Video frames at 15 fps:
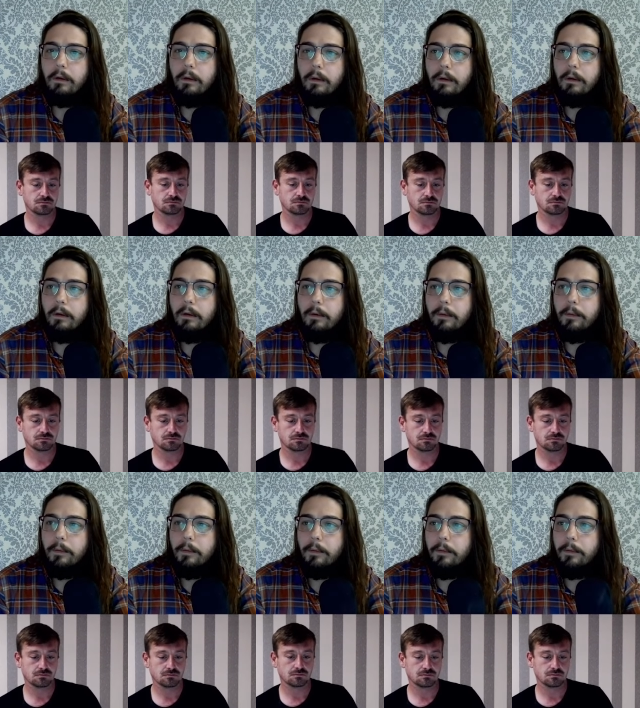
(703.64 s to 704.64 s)

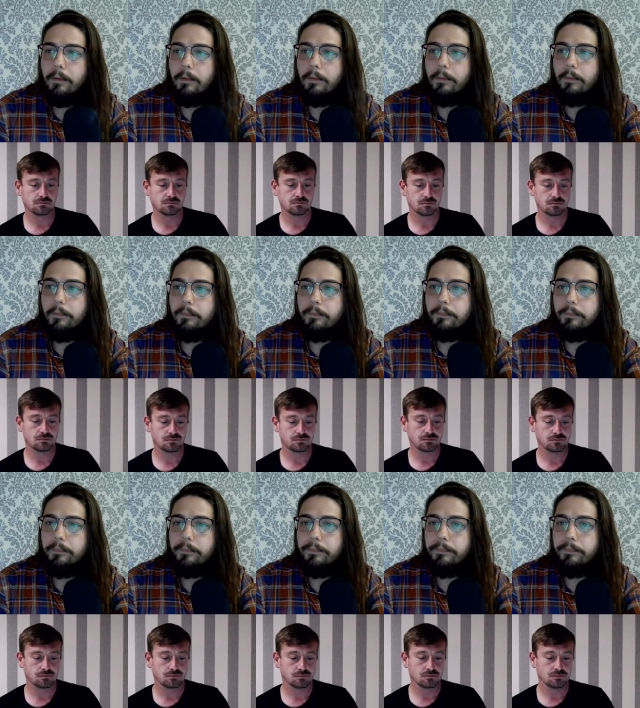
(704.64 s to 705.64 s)

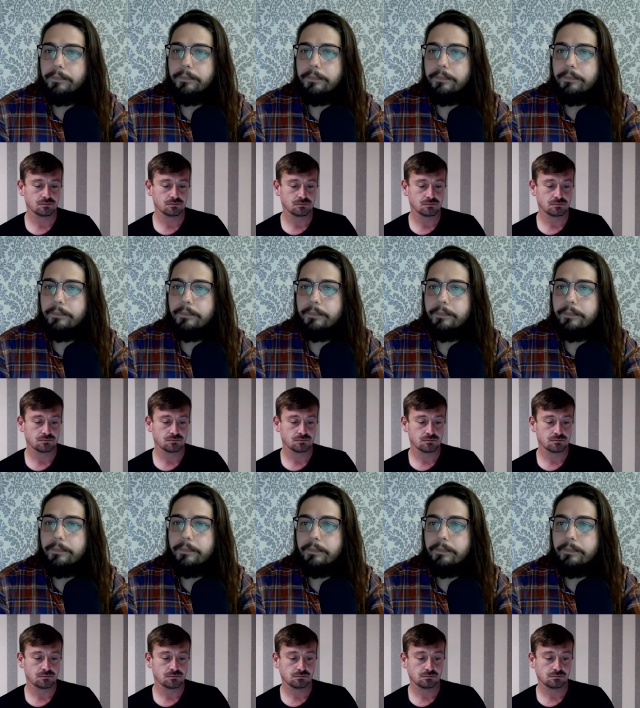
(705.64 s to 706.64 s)

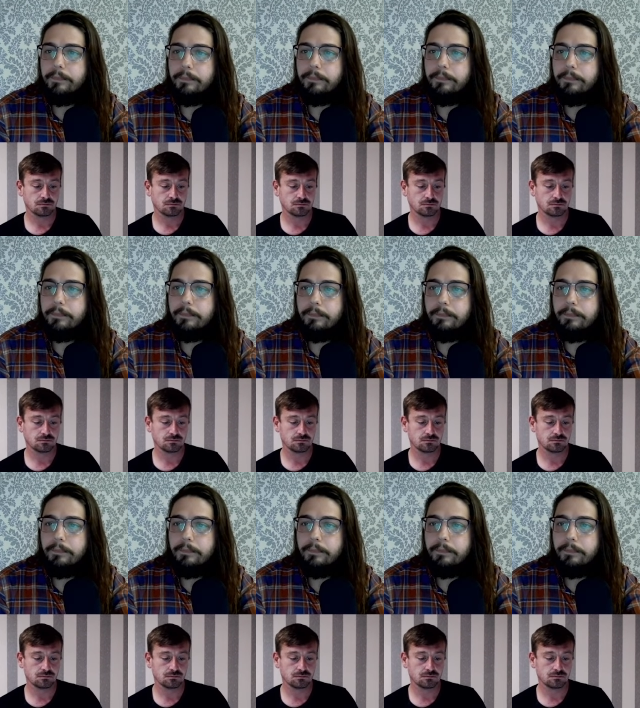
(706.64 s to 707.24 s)
(no one is talking)